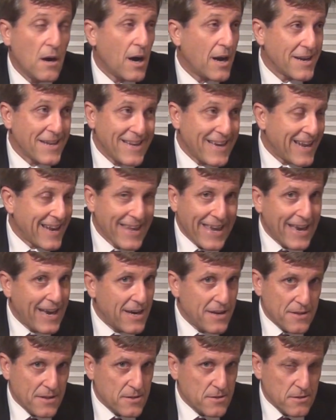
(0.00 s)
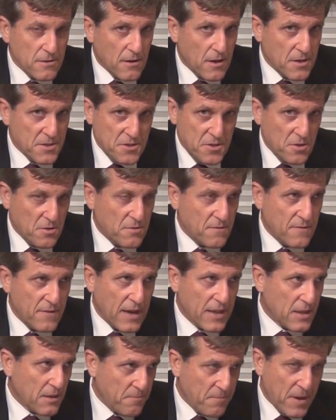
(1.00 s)
on getting out of this lawsuit
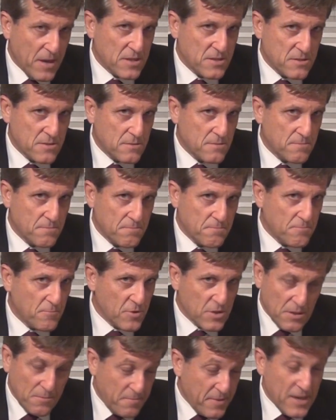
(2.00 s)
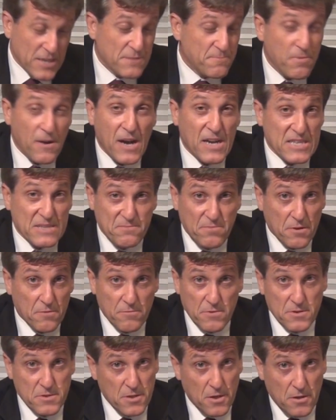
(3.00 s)
with the best possible
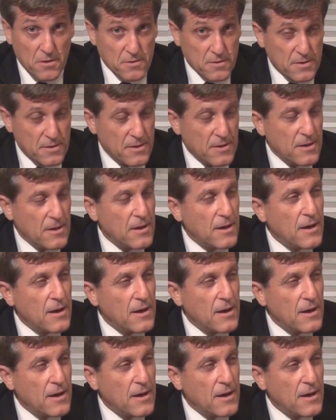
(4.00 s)
result.